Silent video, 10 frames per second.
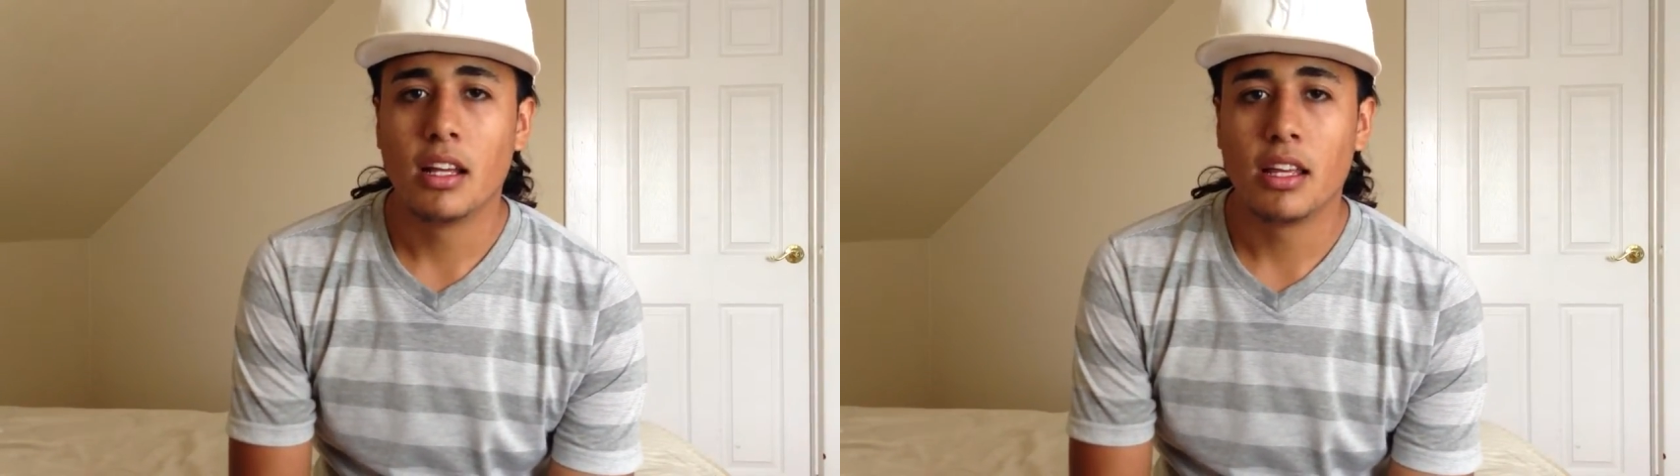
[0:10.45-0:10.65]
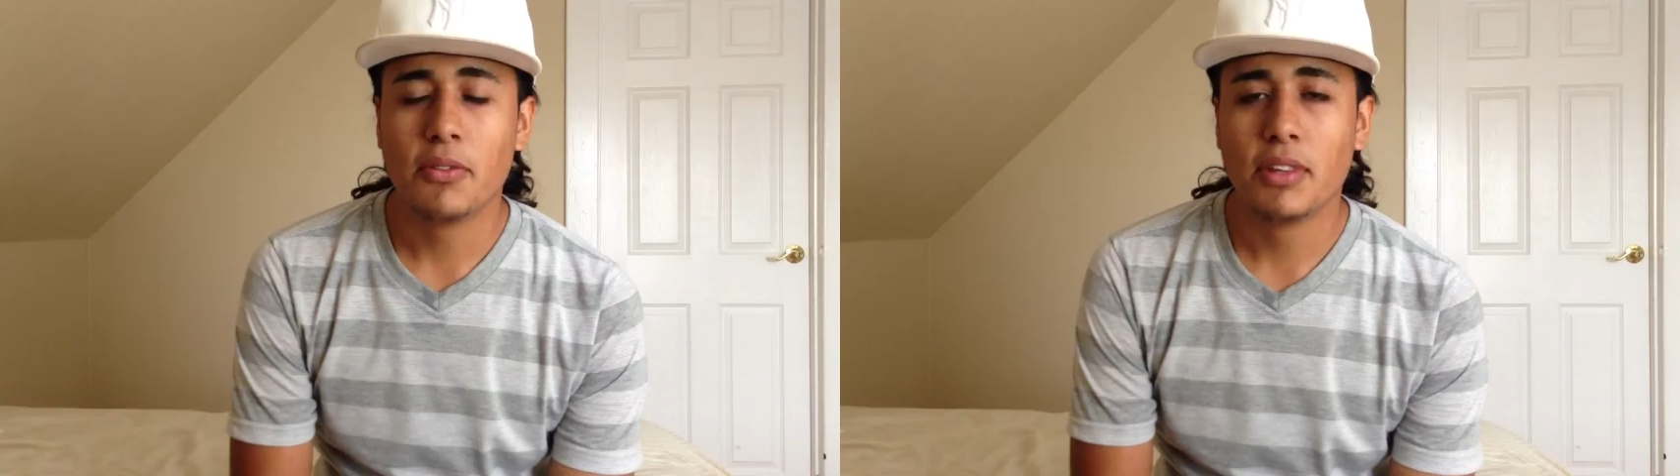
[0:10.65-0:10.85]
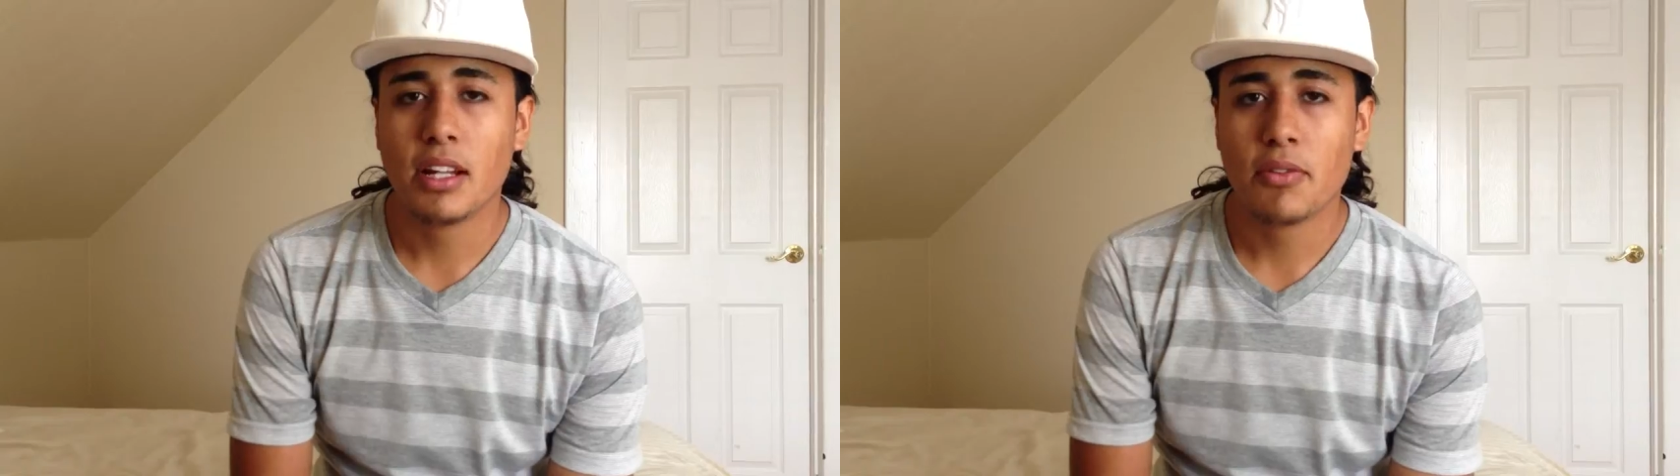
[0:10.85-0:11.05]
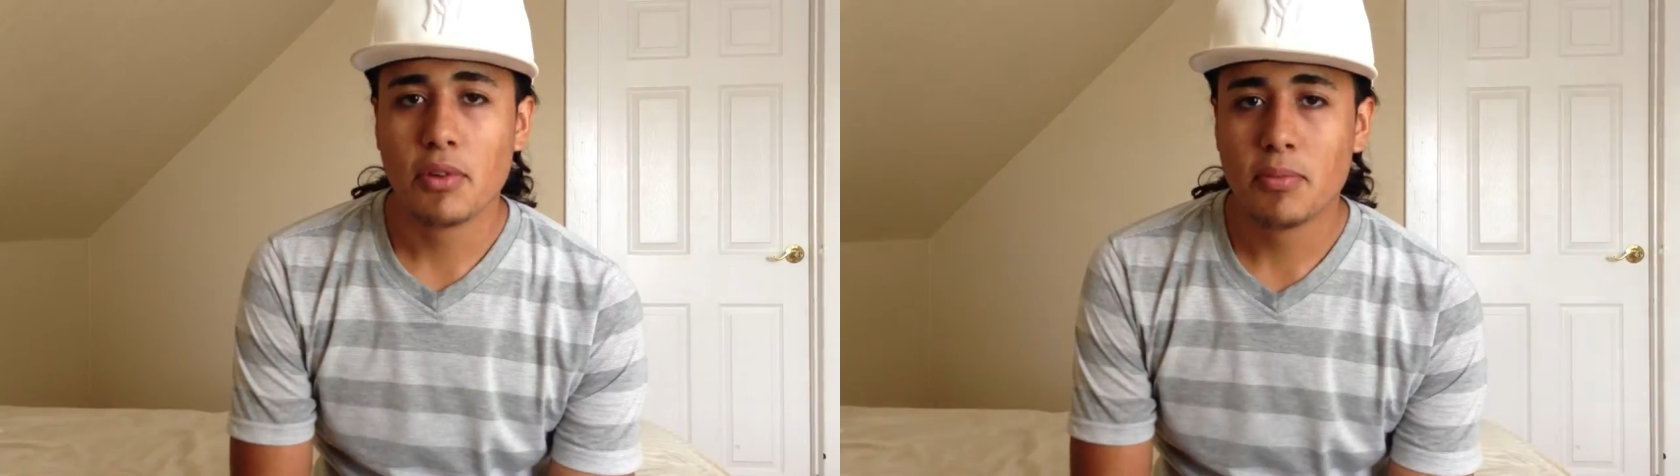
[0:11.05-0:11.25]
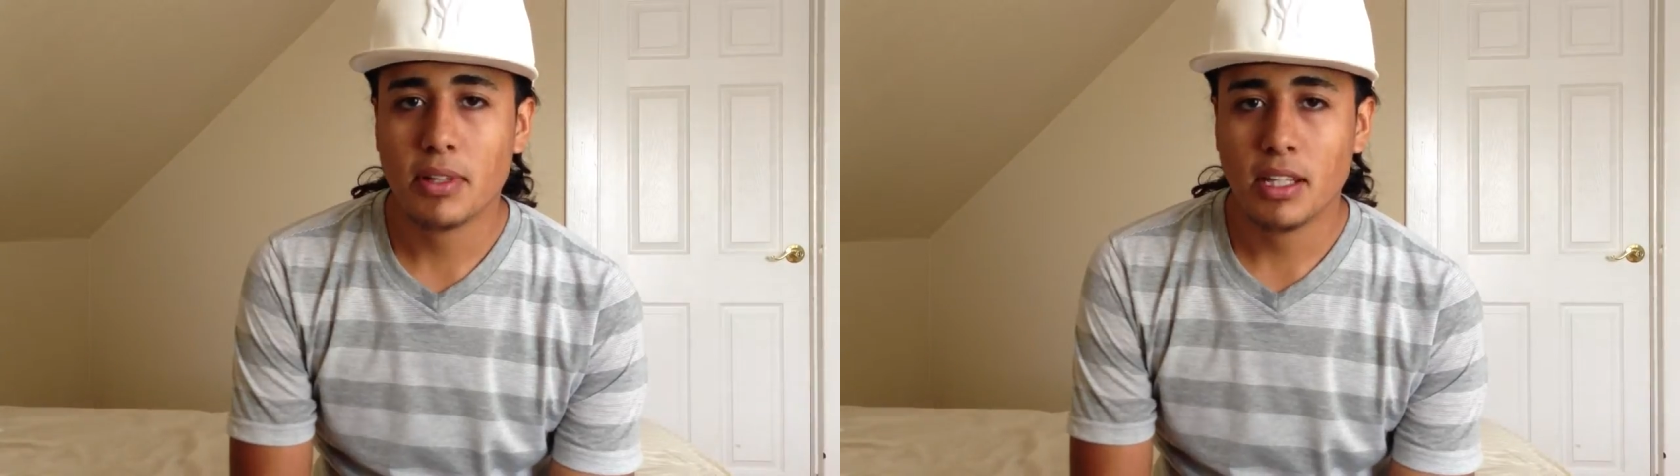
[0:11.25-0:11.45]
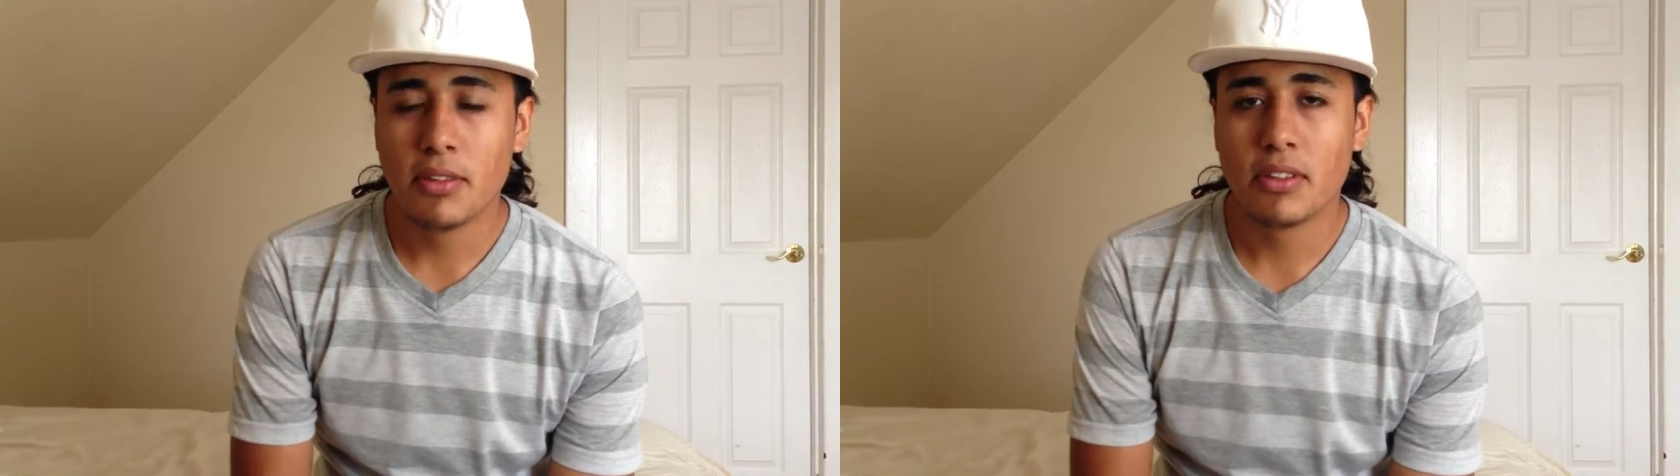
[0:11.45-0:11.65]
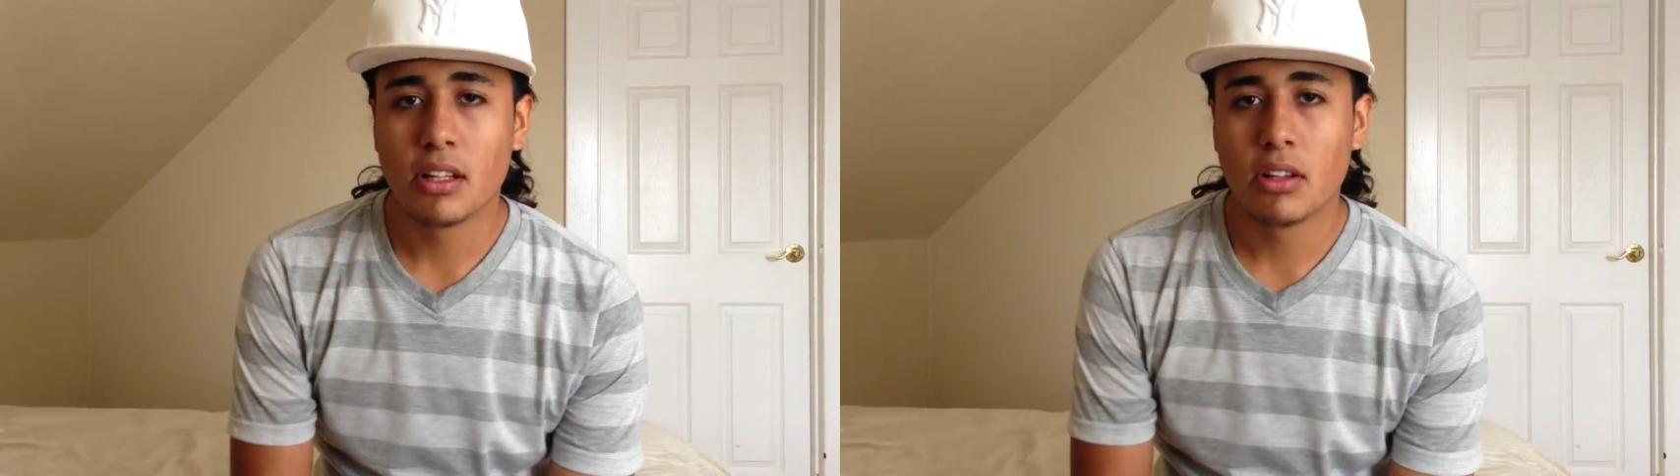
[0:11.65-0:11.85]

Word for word: Even if you believe in the